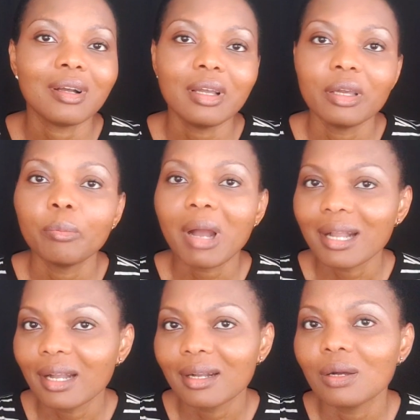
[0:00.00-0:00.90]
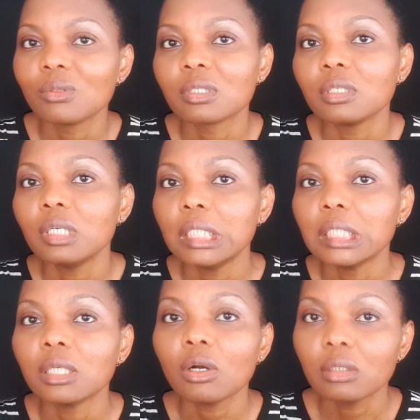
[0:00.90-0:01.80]
a bank account
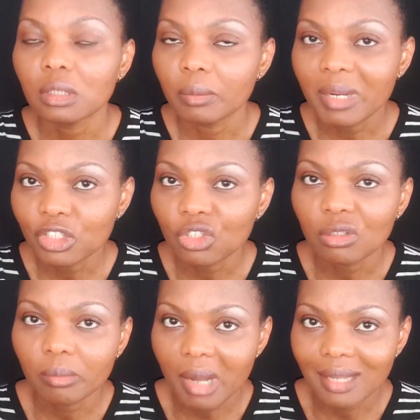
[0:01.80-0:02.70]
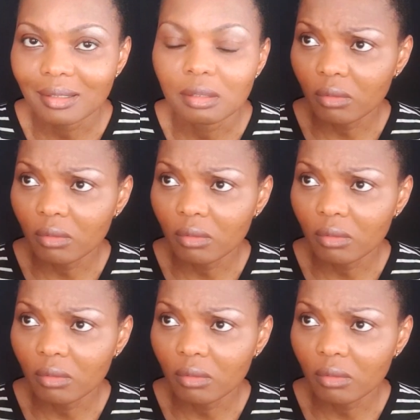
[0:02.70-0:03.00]
in the mentioned banks.